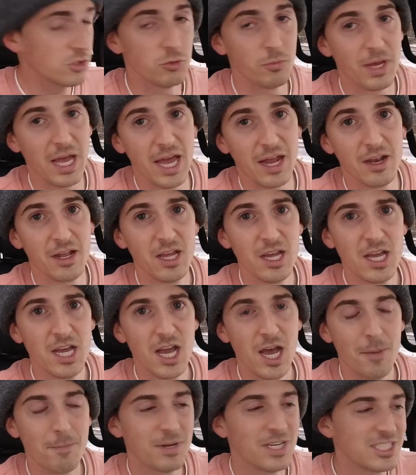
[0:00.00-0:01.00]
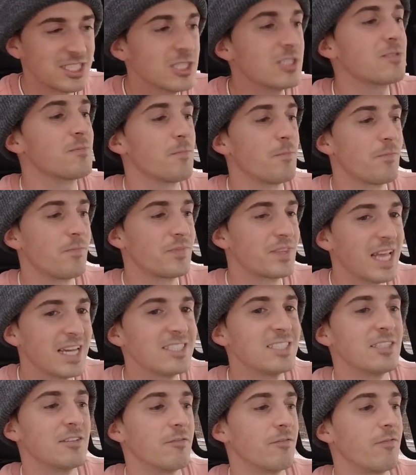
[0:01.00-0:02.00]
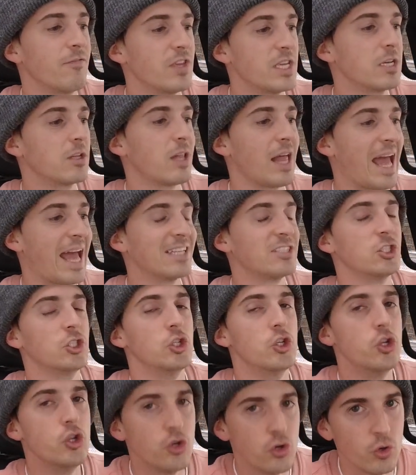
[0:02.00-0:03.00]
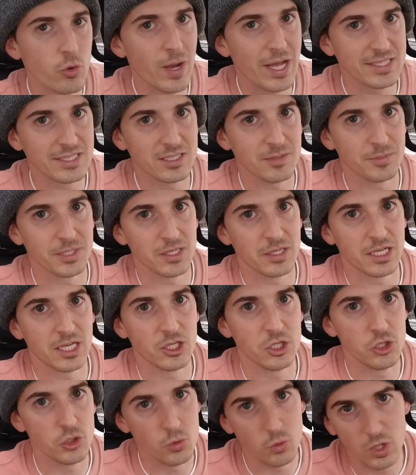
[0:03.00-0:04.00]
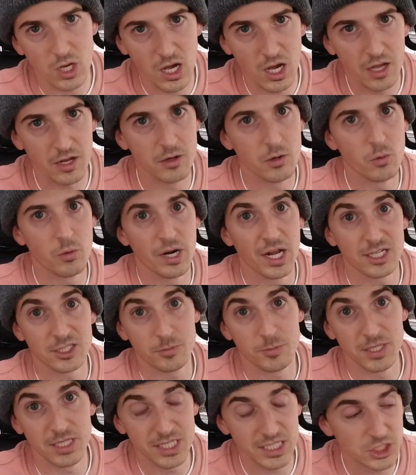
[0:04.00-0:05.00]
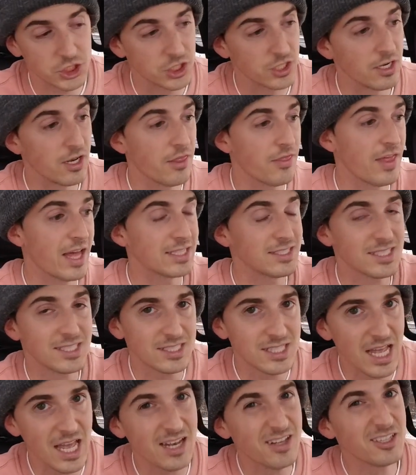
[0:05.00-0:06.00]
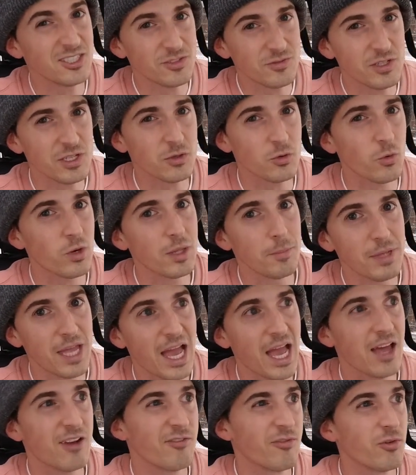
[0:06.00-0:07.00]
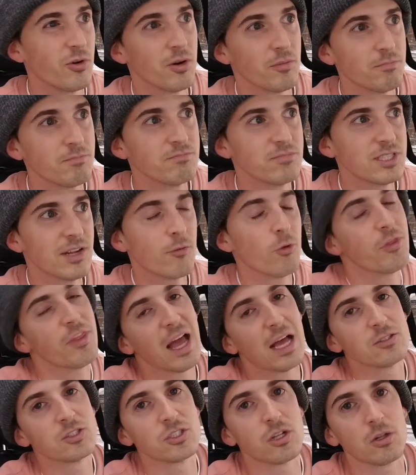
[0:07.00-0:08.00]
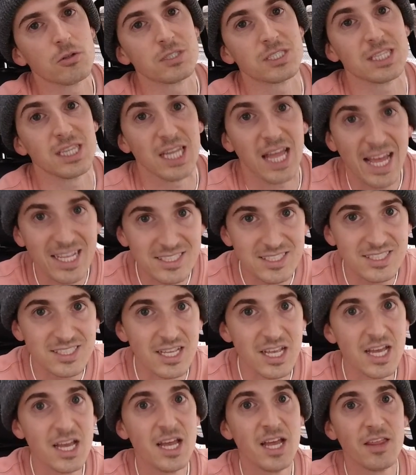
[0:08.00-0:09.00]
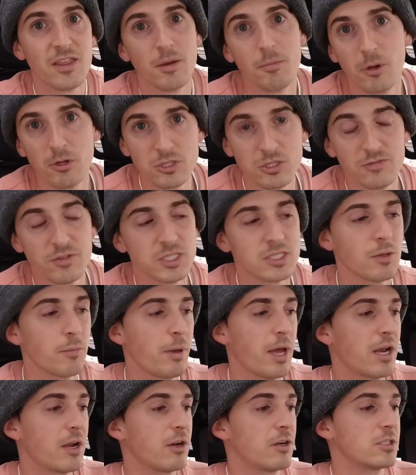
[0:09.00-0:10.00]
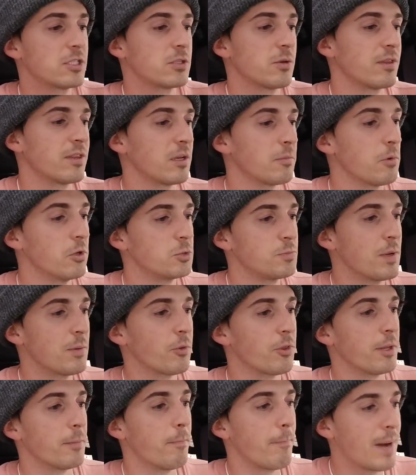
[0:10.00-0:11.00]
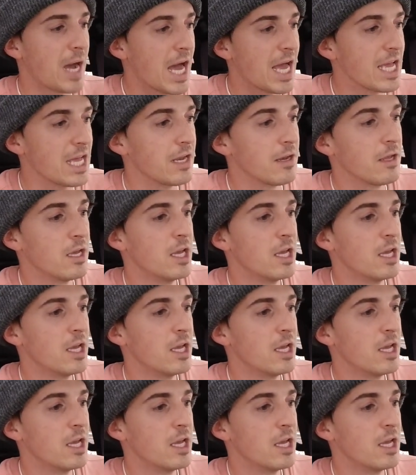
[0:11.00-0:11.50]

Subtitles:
bad, but it just doesn't feel as new as something like a Yukon or an Expedition. That said, this vehicle can be had for several $1,000s less than most of its competitors, so I think most people that buy it,